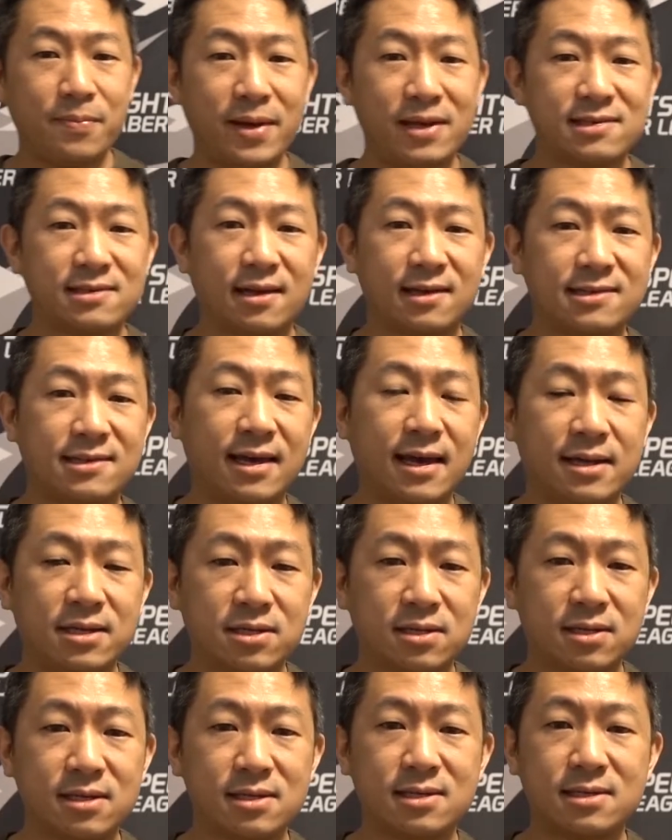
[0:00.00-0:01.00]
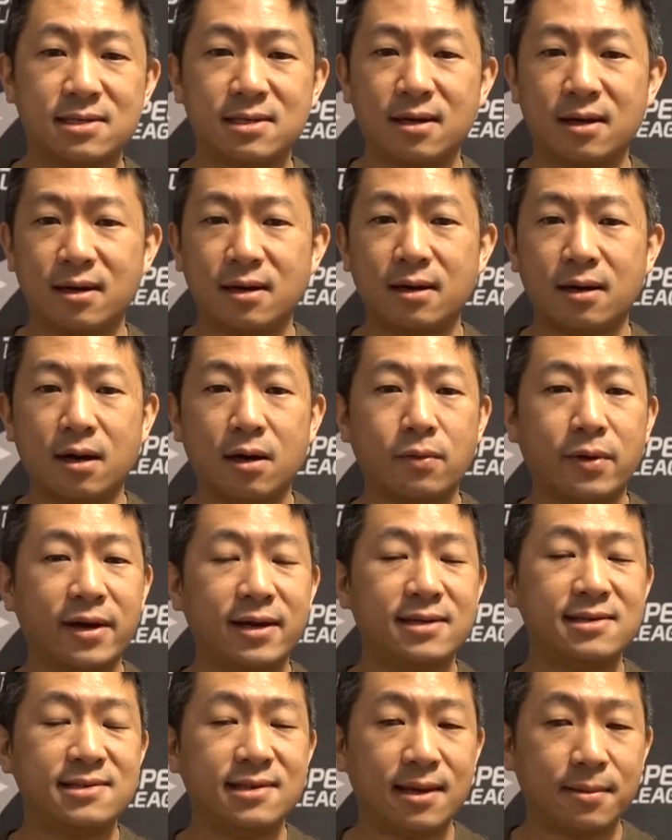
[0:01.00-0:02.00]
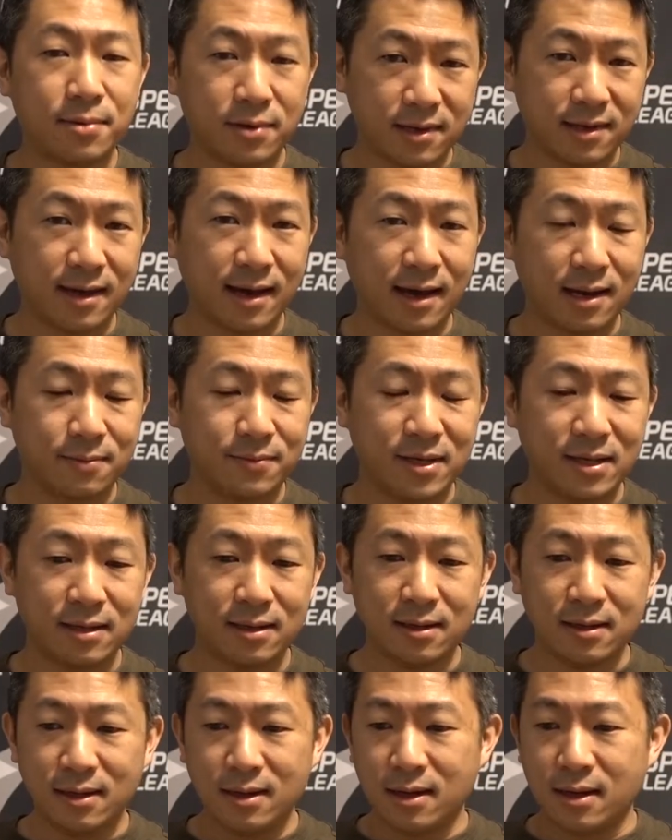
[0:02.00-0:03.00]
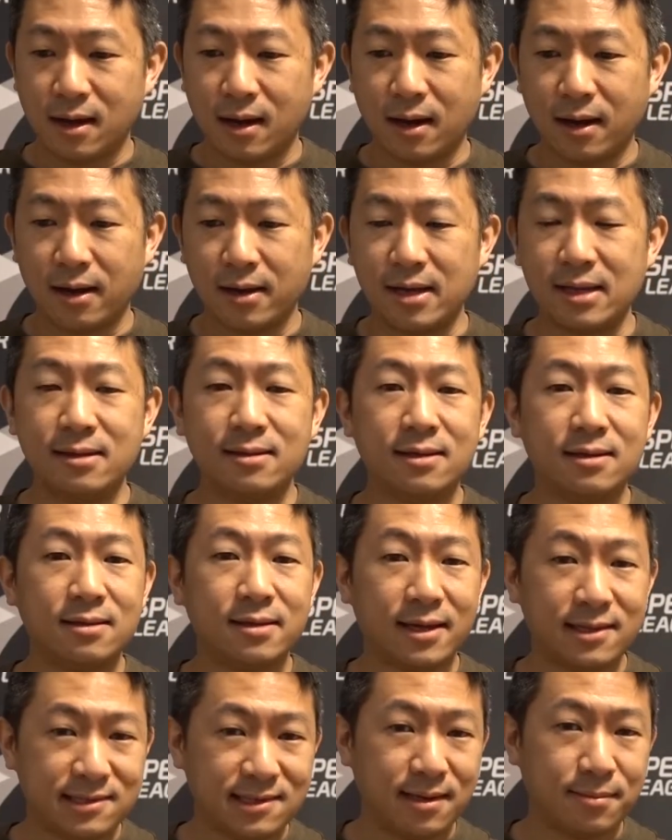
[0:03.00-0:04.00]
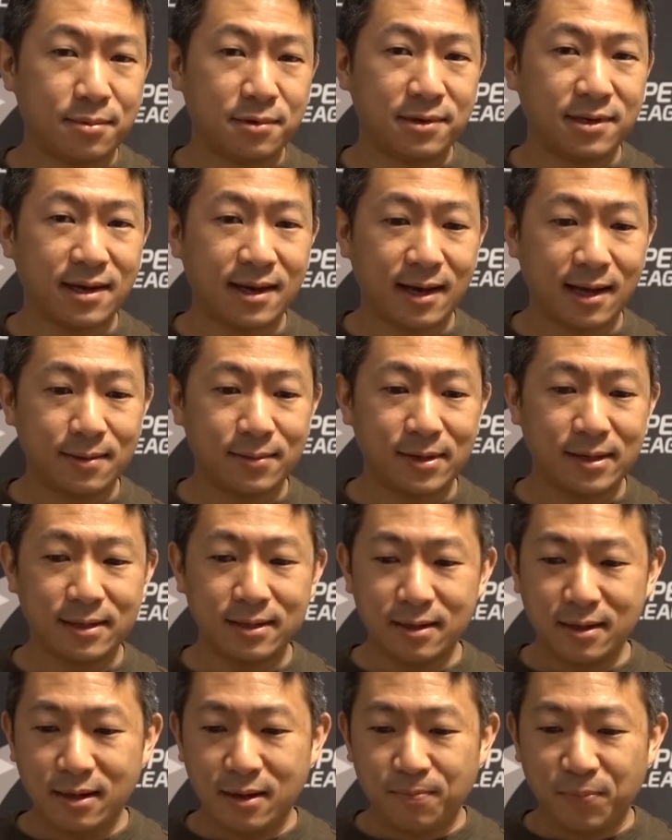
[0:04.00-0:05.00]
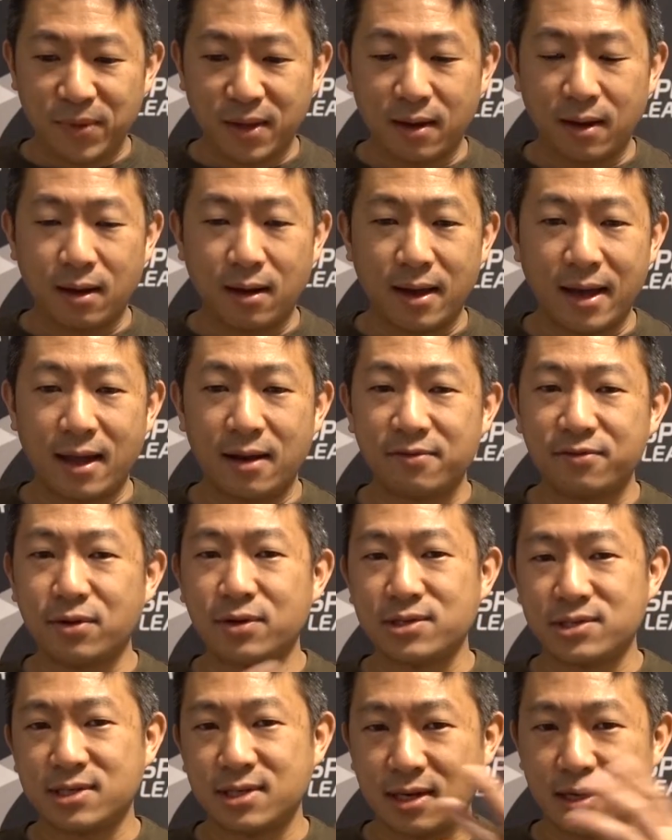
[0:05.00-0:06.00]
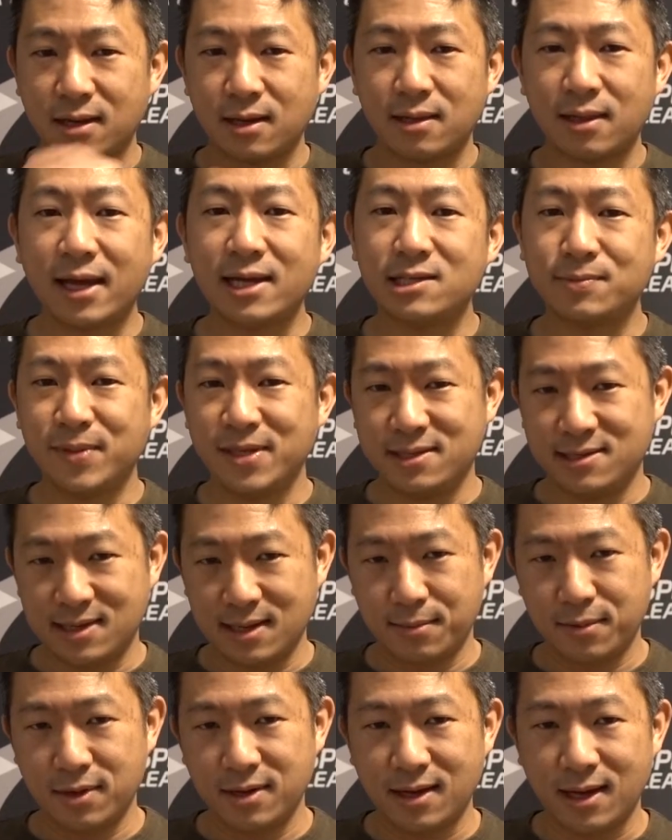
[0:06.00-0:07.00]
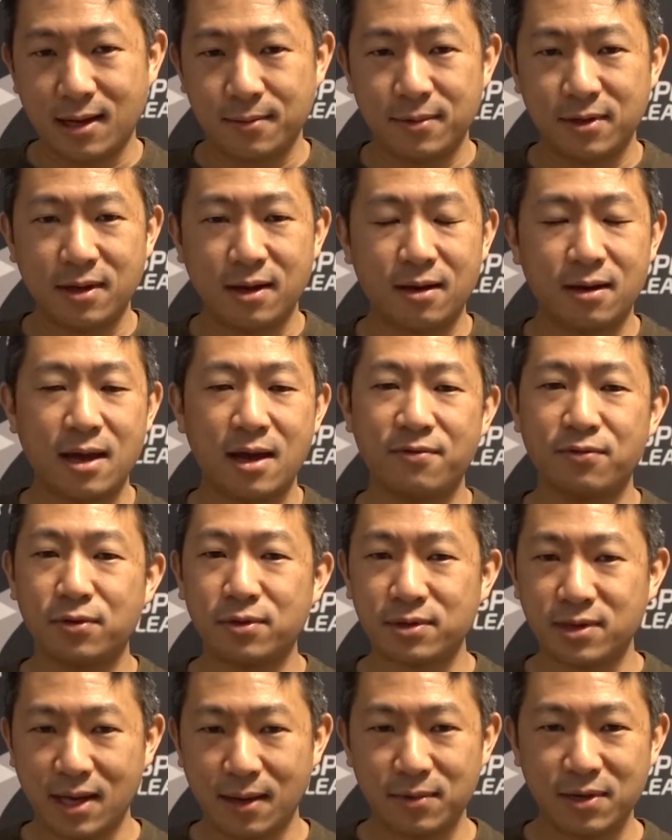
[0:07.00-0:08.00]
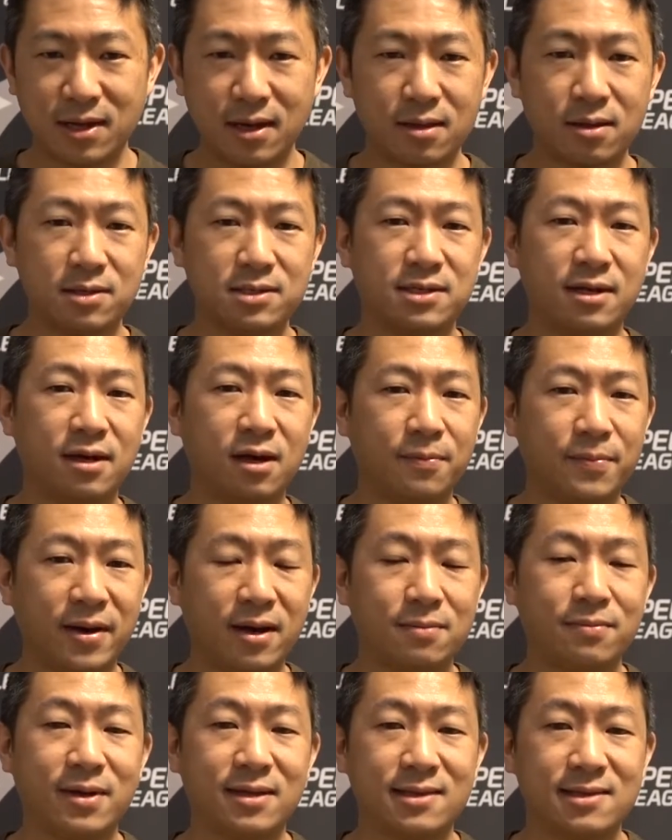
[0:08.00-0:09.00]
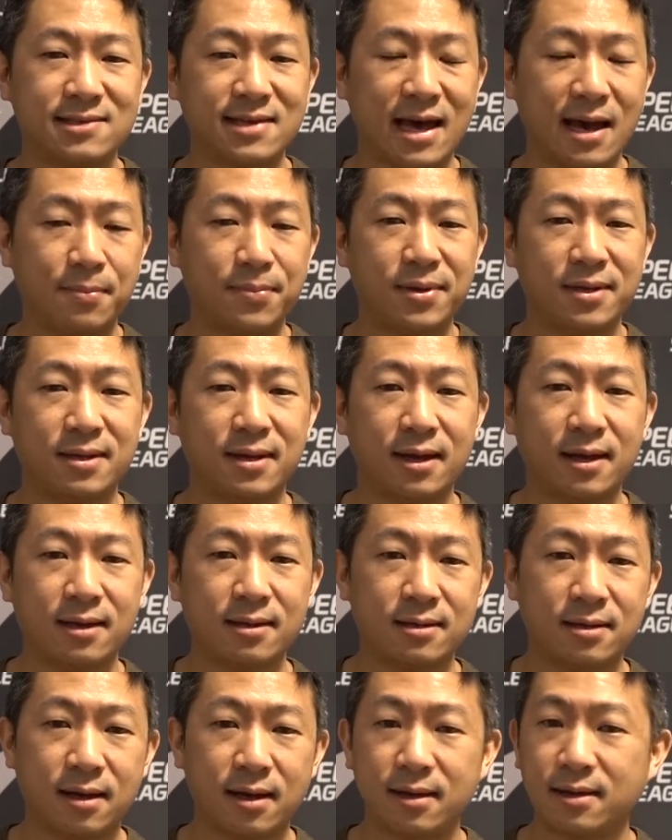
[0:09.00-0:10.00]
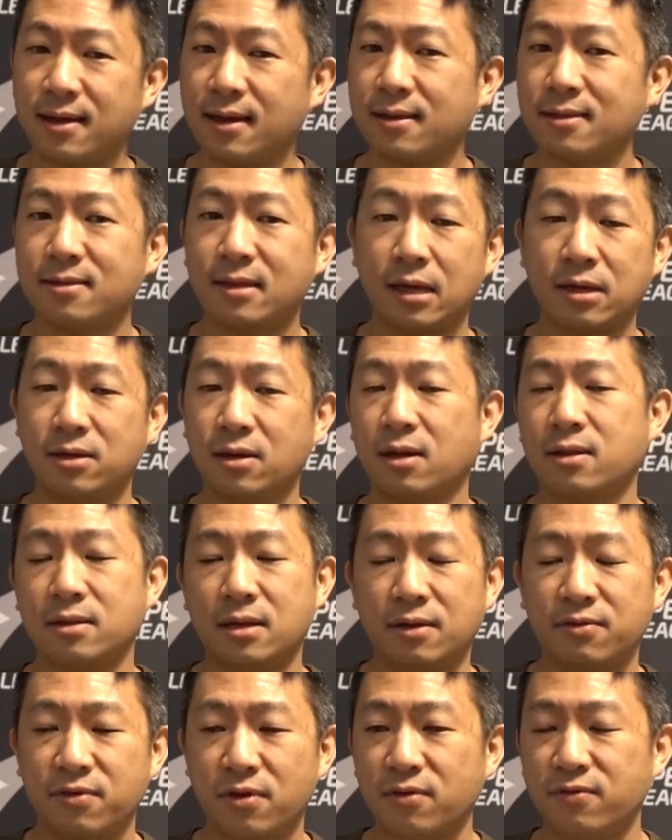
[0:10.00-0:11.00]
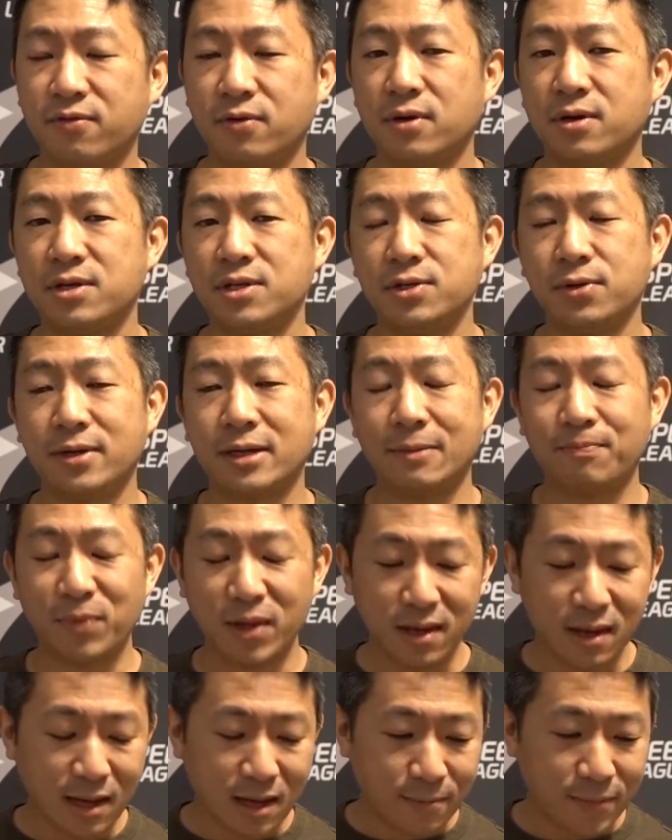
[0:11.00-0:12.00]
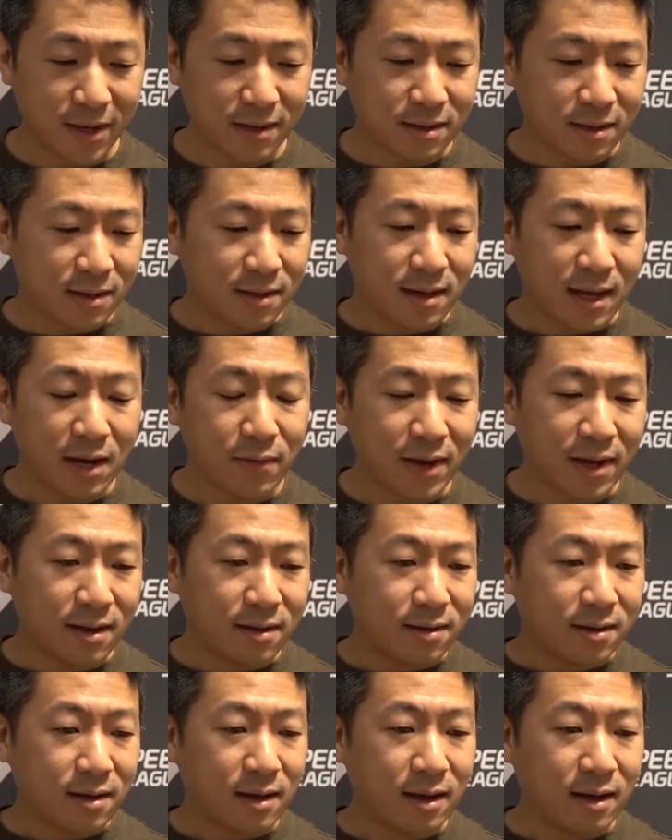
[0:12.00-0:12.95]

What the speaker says: Base Los Angeles, Hawaii Saber Academy, Indie Lightsaber Academy, and of course Lightspeed-saber Academy. Everyone came together to help out and make this happen, and I can't thank y'all enough for doing it. But anyway,